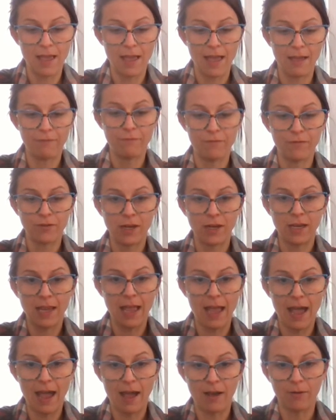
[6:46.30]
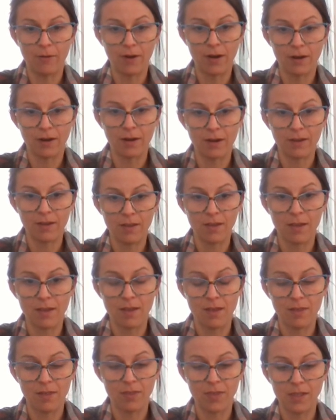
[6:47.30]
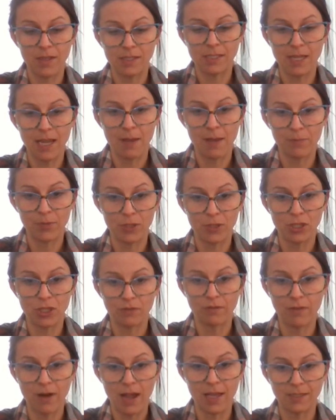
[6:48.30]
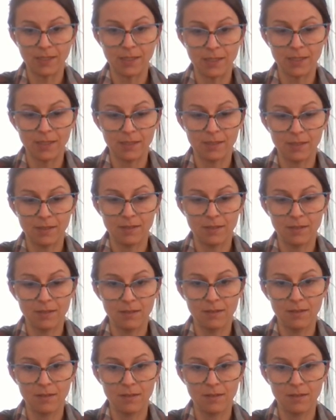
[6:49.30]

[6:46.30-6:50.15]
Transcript: every hour the temperature rises